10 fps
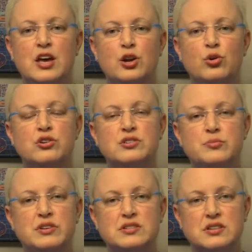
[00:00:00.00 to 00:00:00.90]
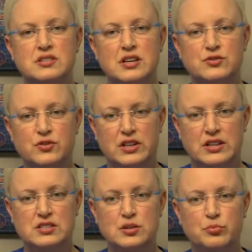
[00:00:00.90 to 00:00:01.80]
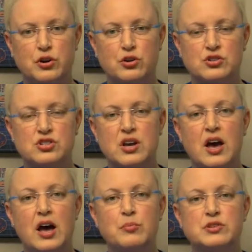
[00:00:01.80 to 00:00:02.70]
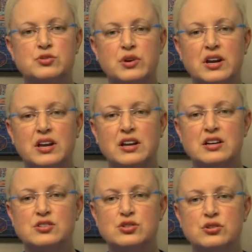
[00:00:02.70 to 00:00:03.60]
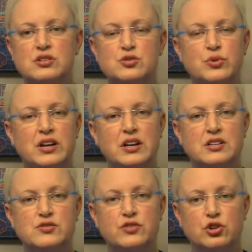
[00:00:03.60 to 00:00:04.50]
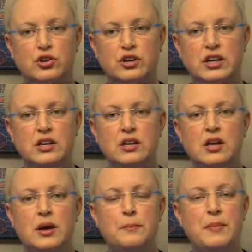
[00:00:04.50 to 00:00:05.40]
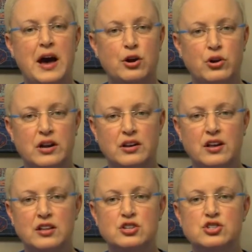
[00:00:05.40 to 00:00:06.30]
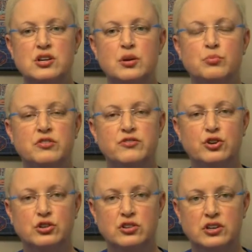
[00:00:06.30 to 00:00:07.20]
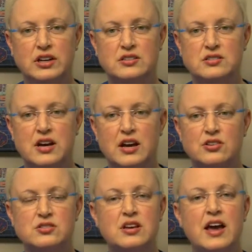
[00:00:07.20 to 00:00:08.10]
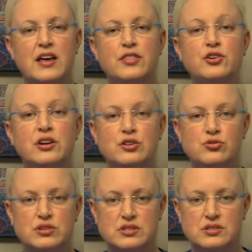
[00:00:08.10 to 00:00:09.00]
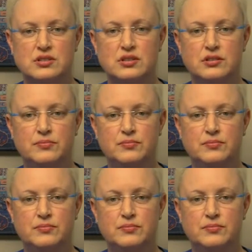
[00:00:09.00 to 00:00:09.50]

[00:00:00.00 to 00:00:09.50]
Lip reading: In order to be successful in this approach, I must recognize students' readiness for learning, background knowledge, preferred learning styles, and their interests.